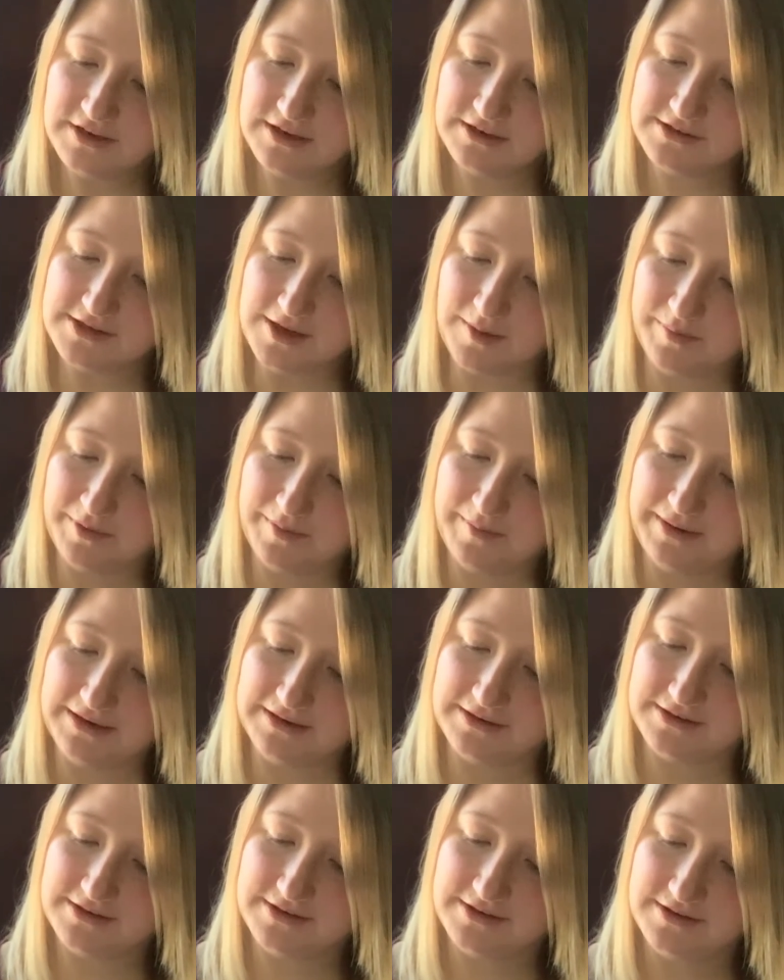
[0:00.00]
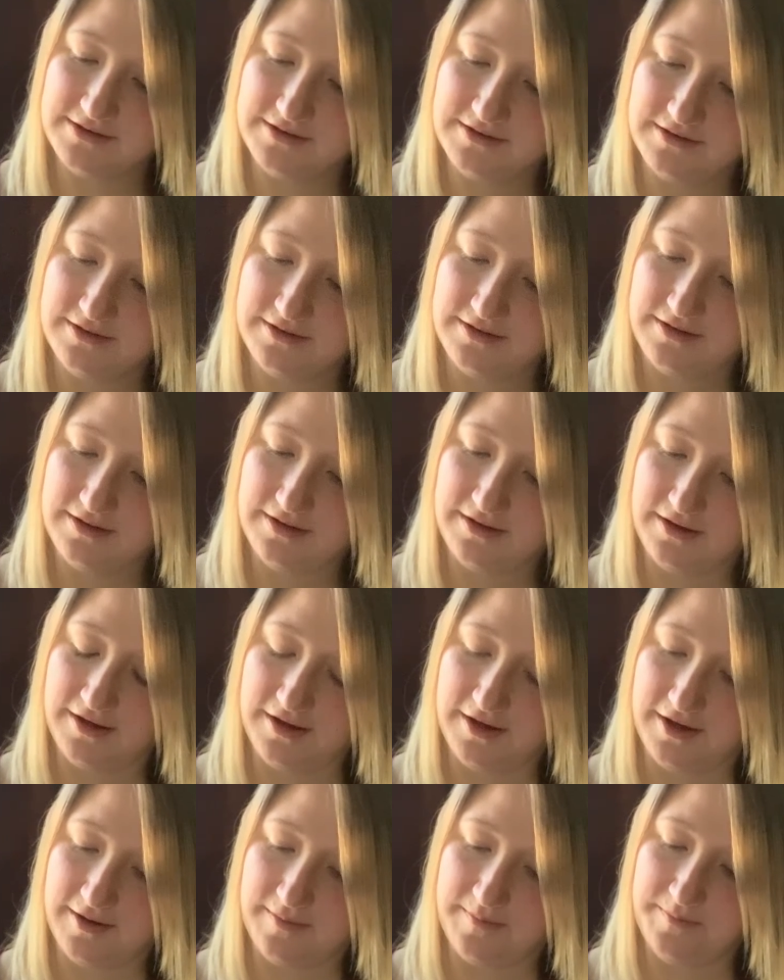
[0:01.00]
supplement.
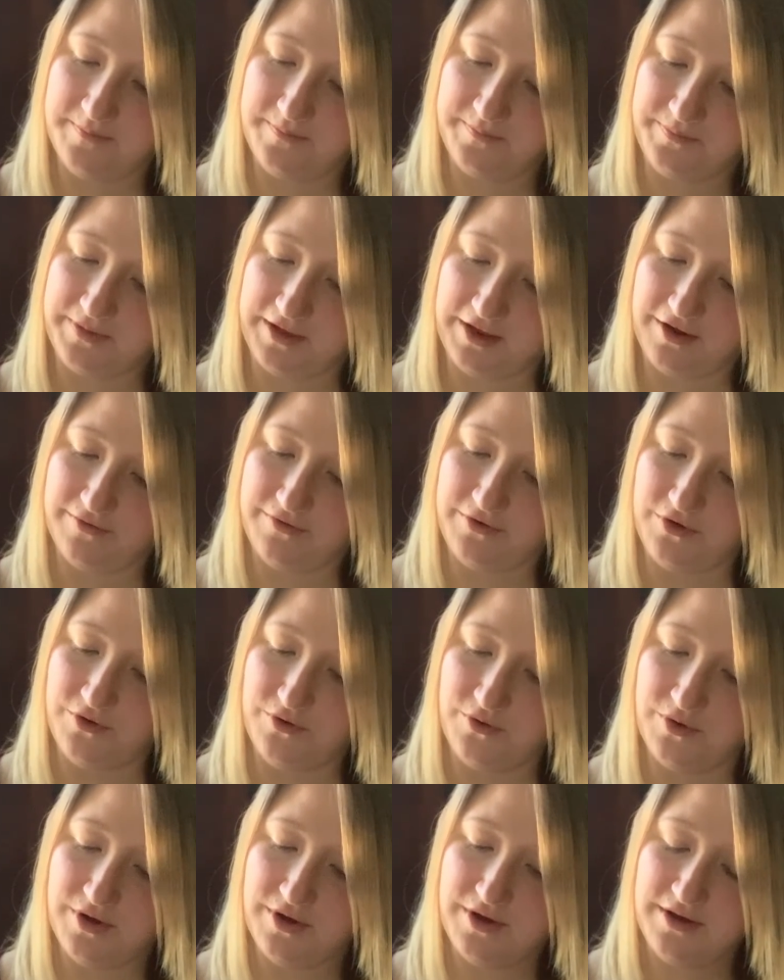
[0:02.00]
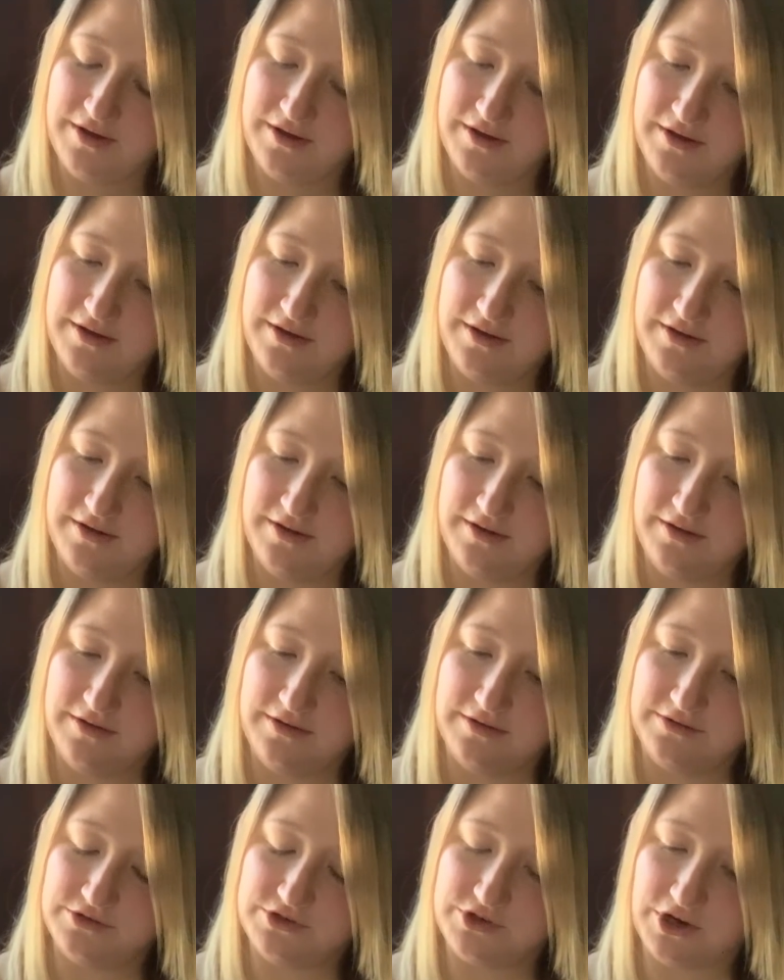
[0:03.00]
Like if you
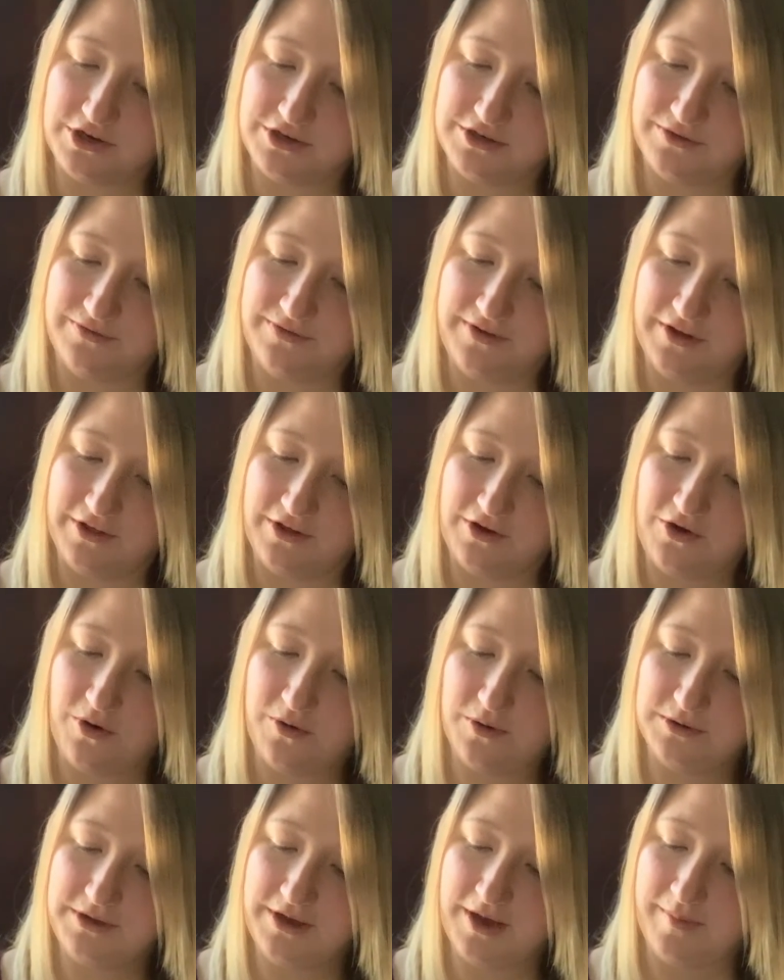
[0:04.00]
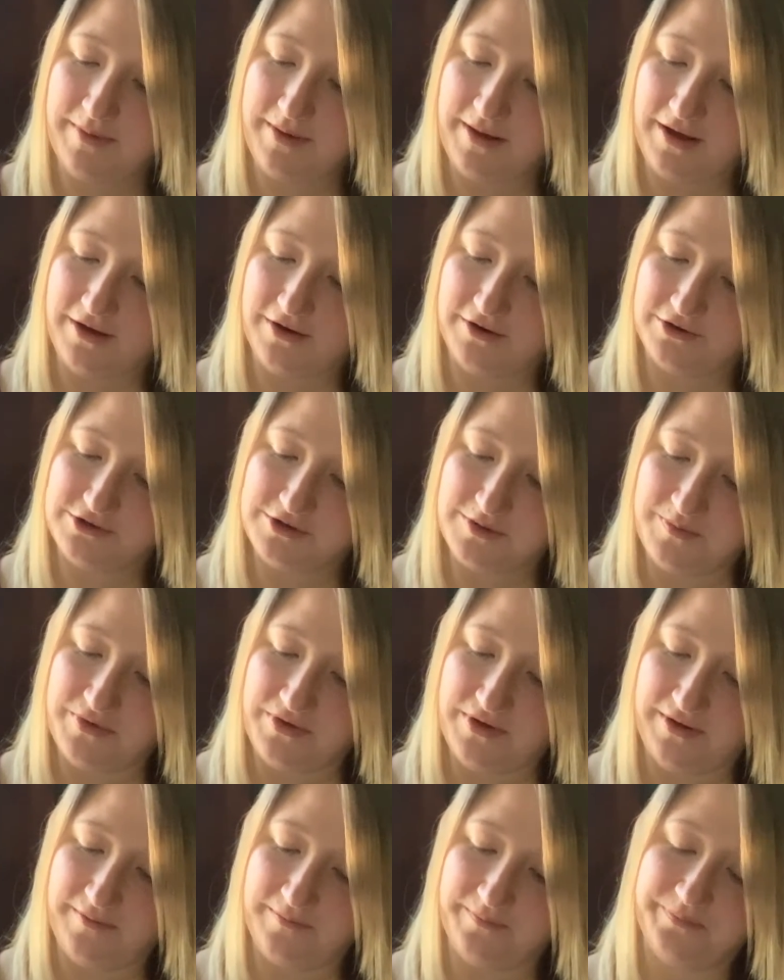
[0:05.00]
start to feel a cold coming on or
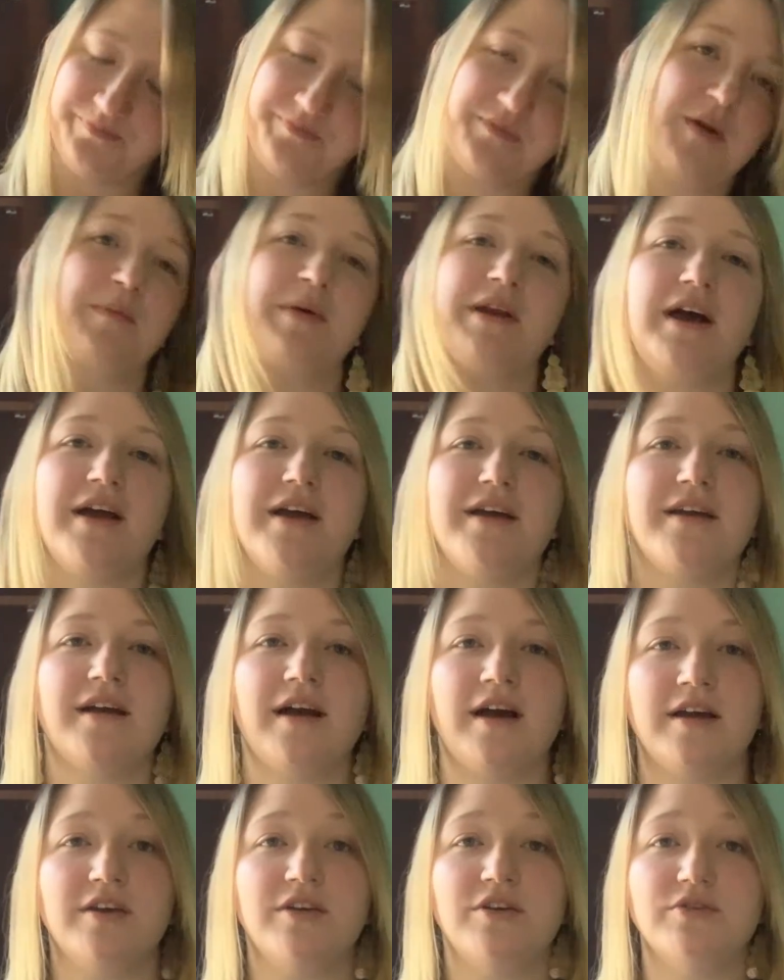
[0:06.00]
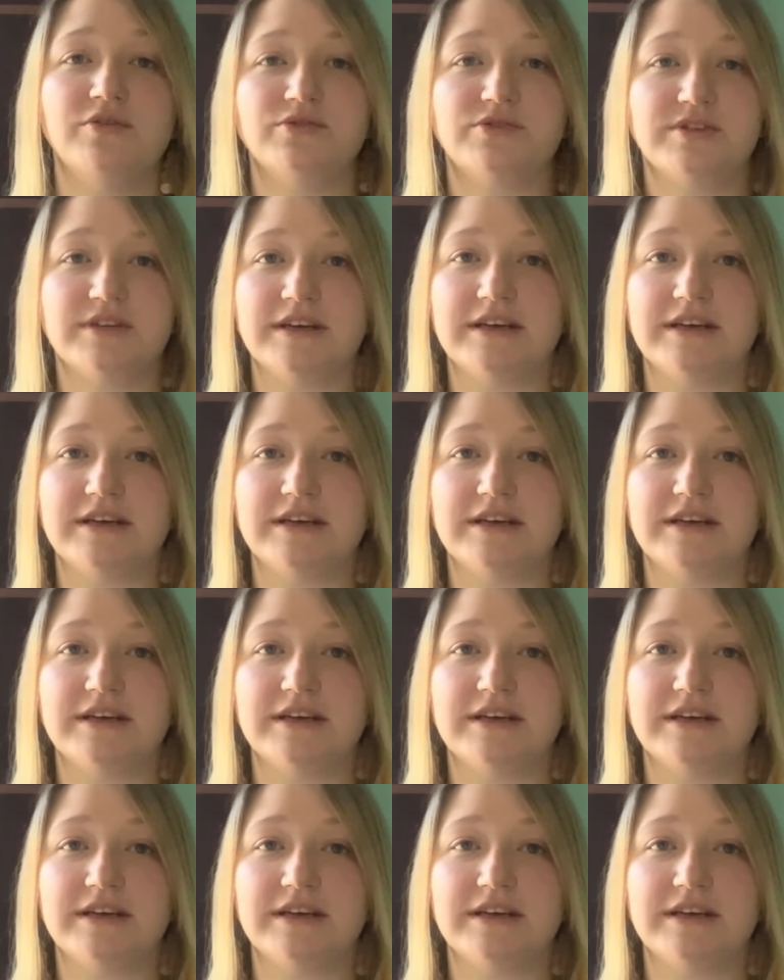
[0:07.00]
something. But I used